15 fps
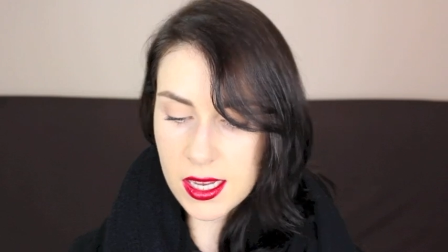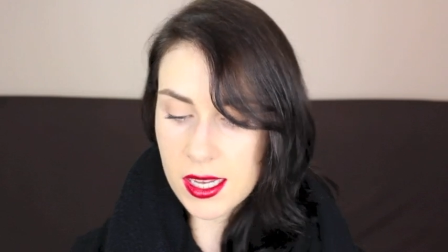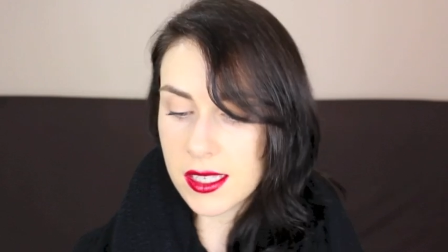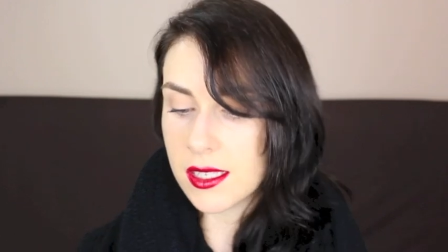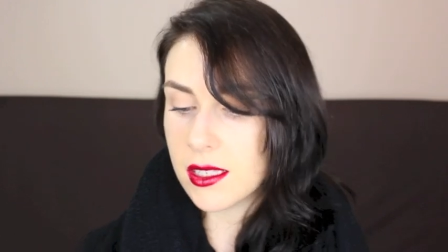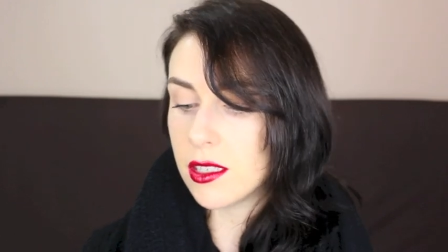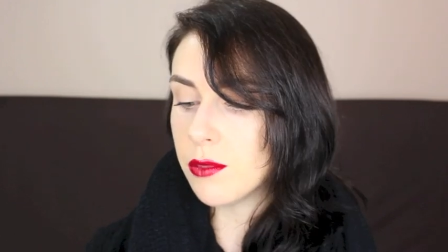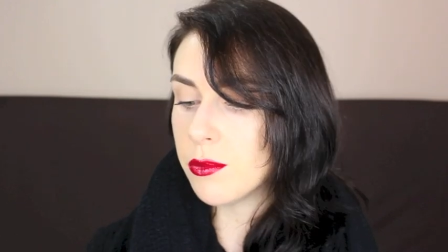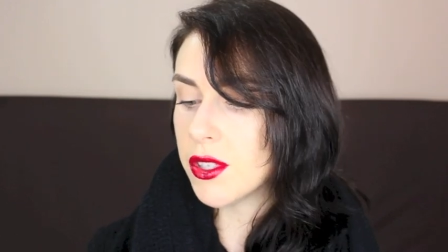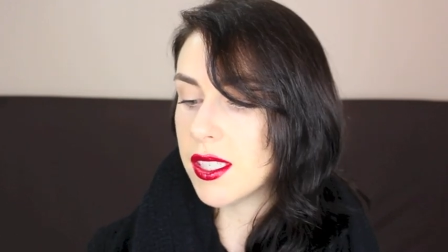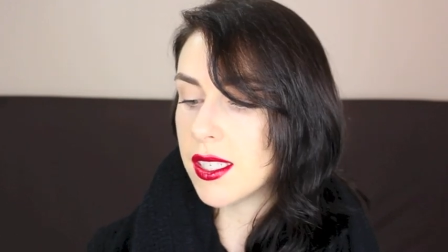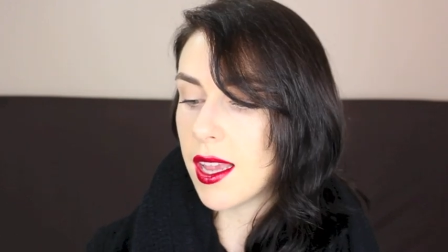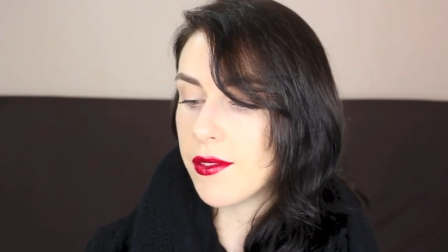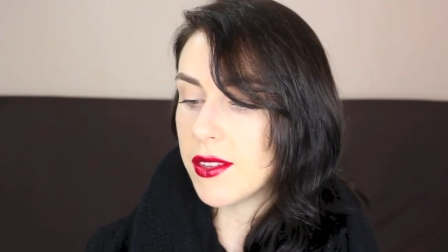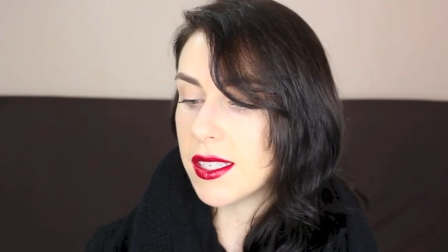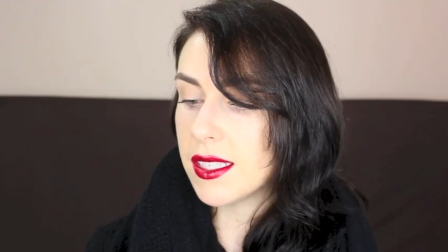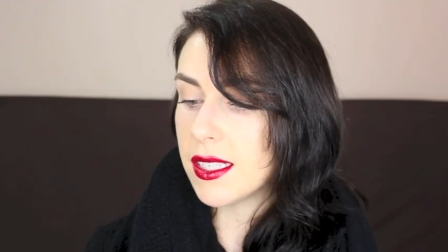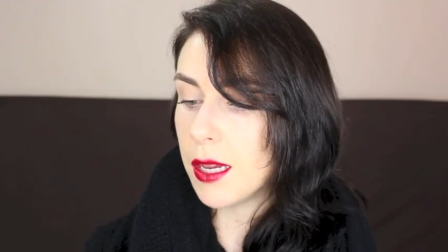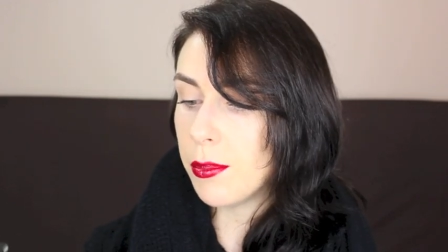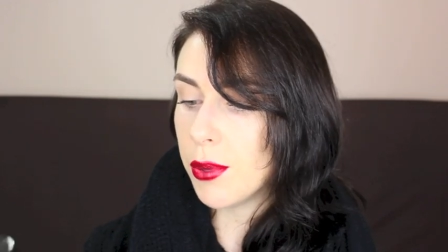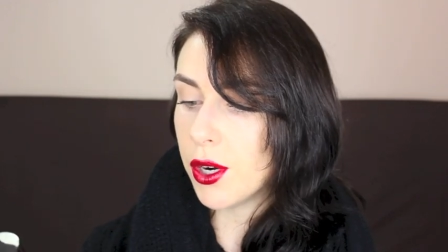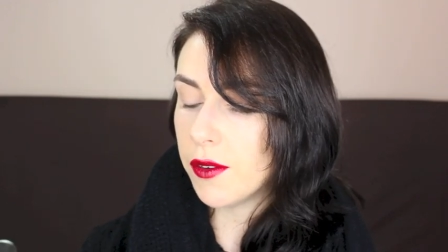It's the number 7
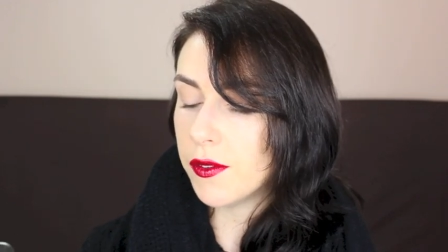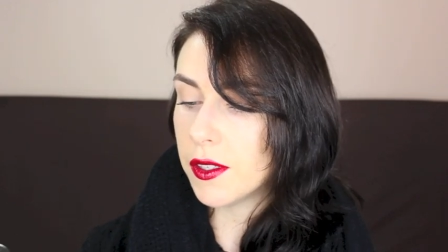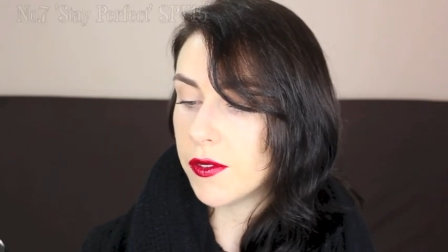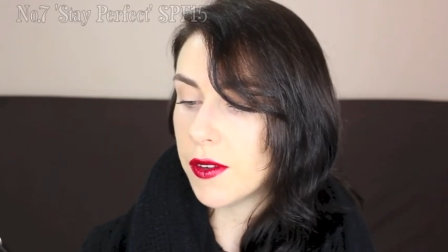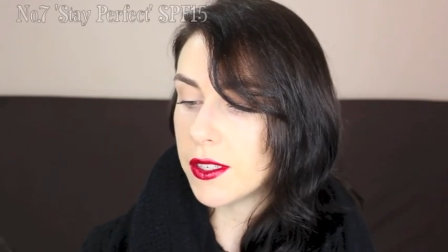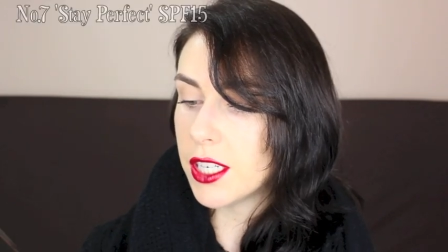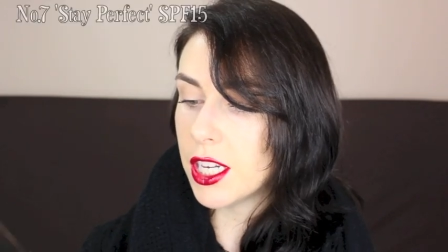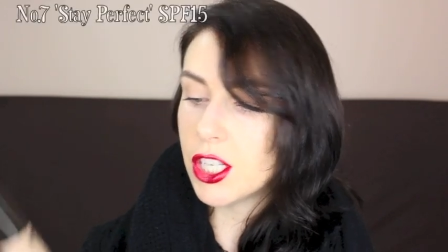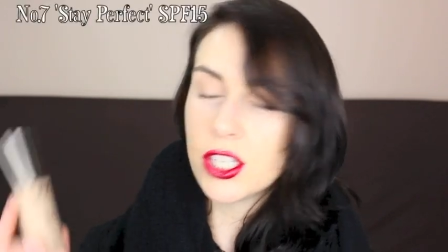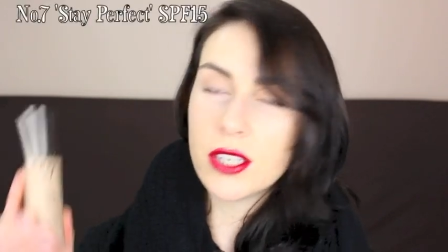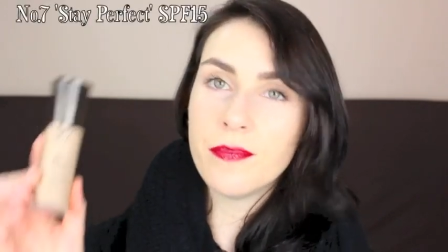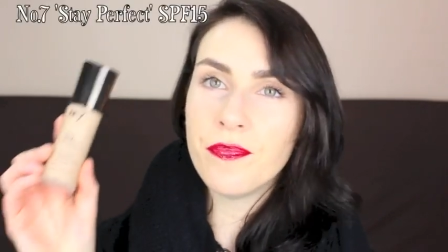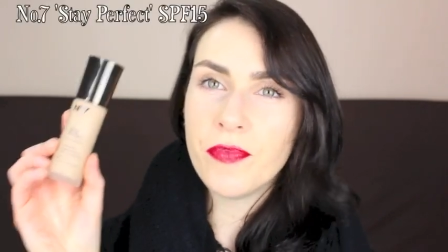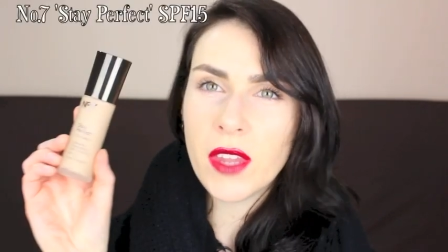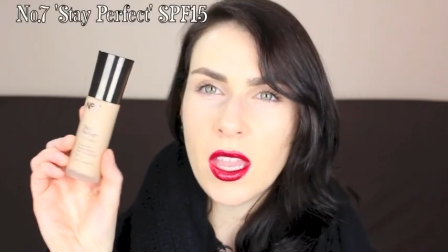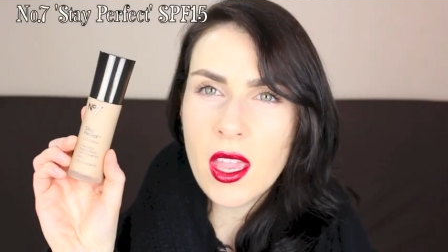Stay Perfect foundation.